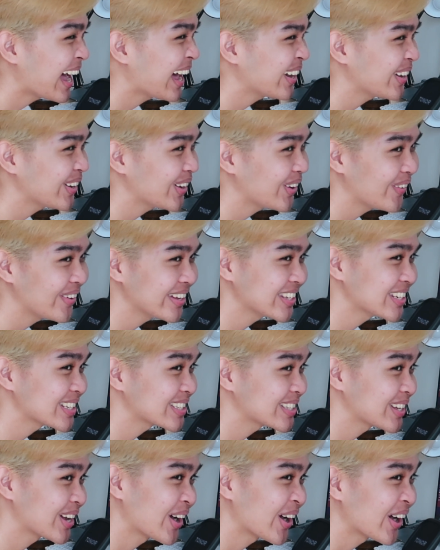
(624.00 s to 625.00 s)
I don't know,
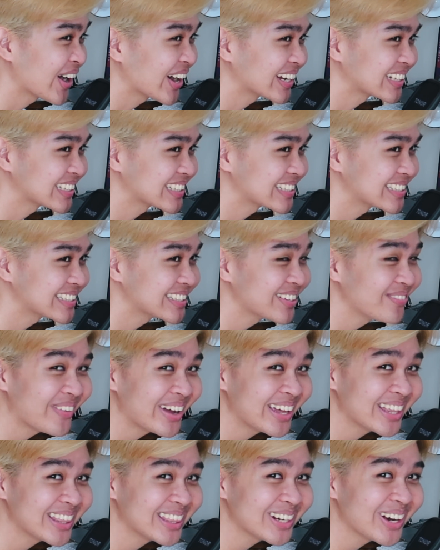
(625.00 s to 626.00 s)
it just
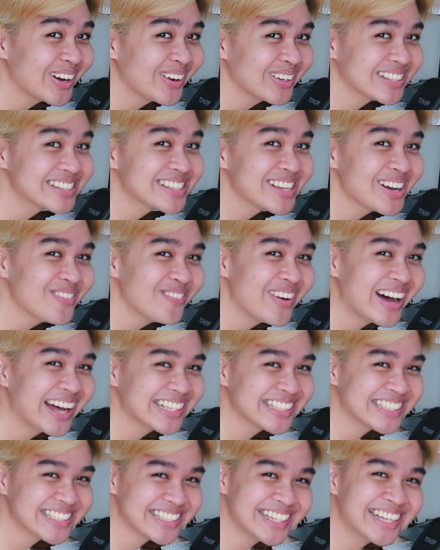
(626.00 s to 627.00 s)
hurts my throat so
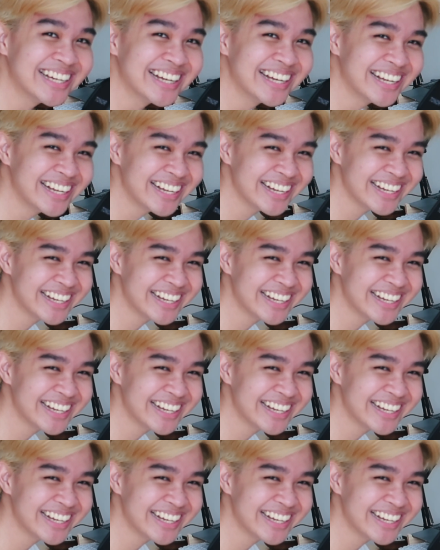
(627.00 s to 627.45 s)
much.